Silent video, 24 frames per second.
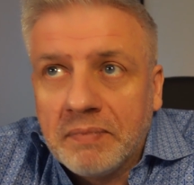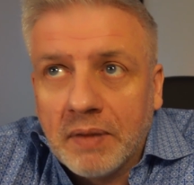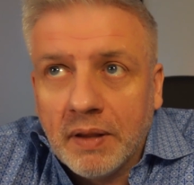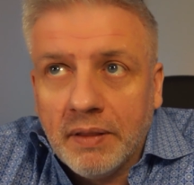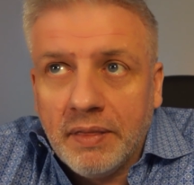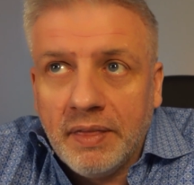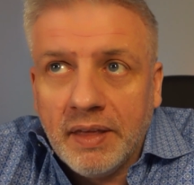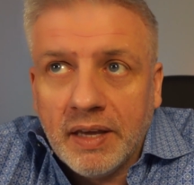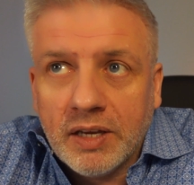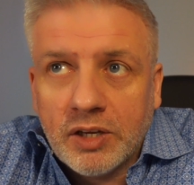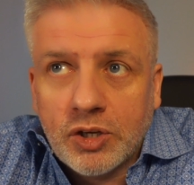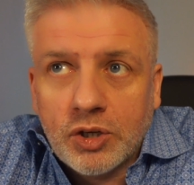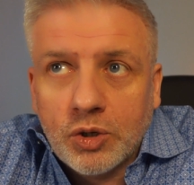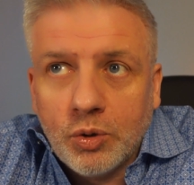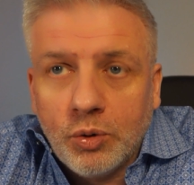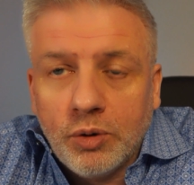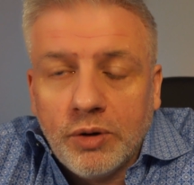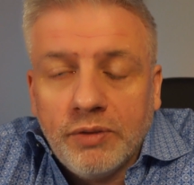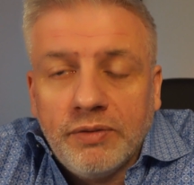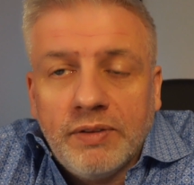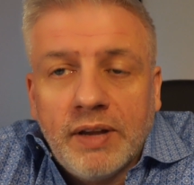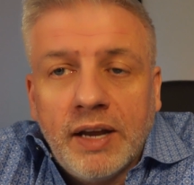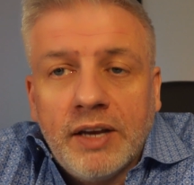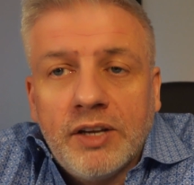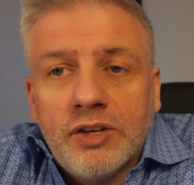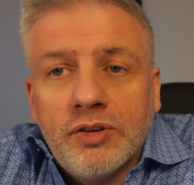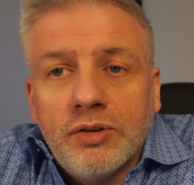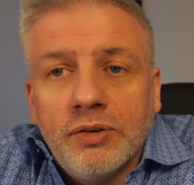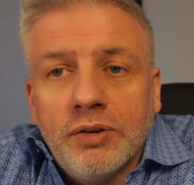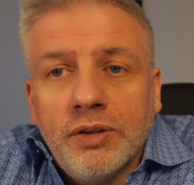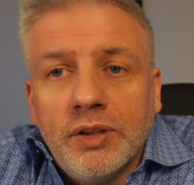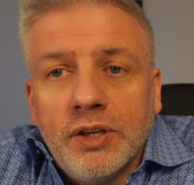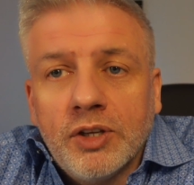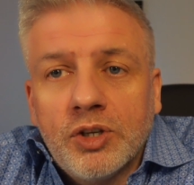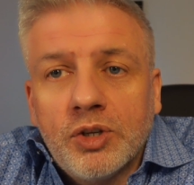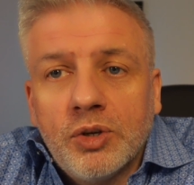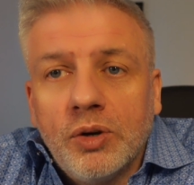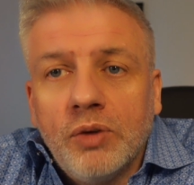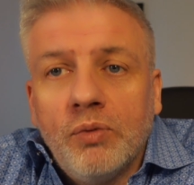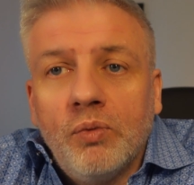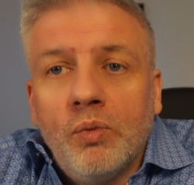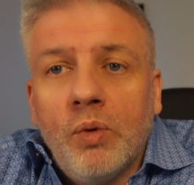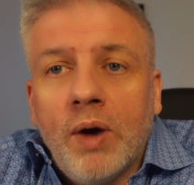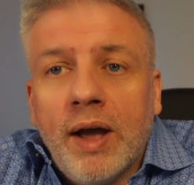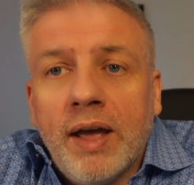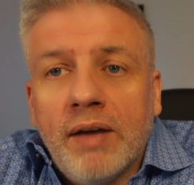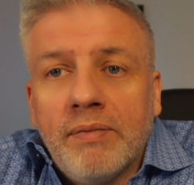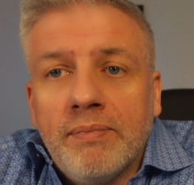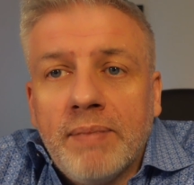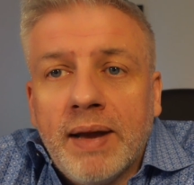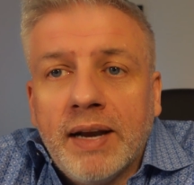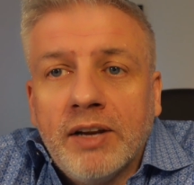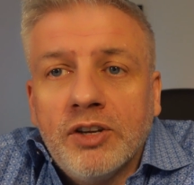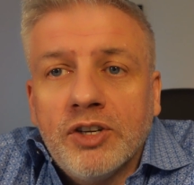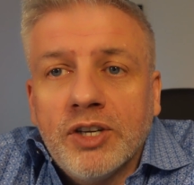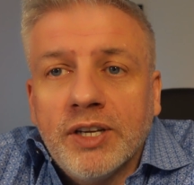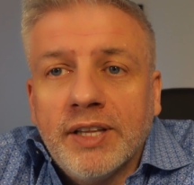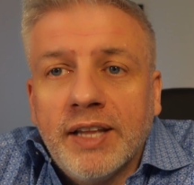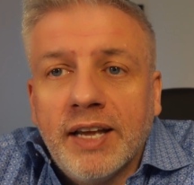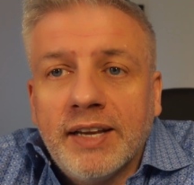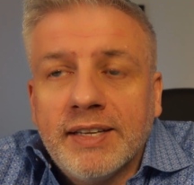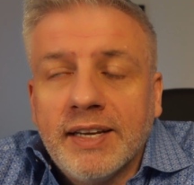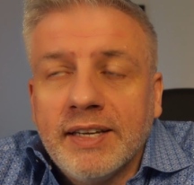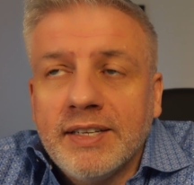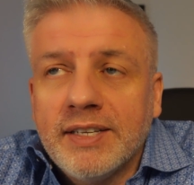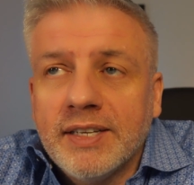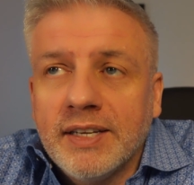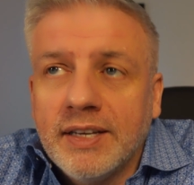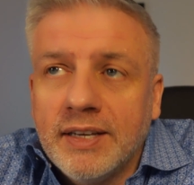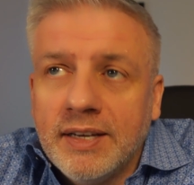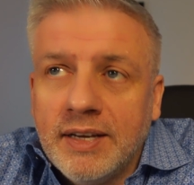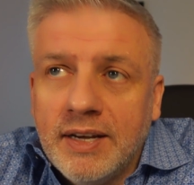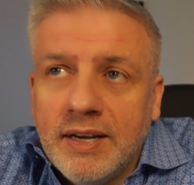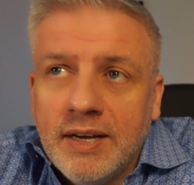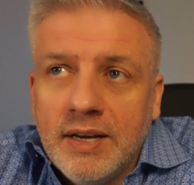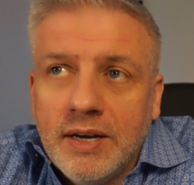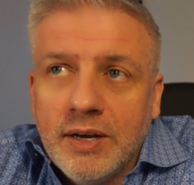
this sort of data and this sort of way of managing that data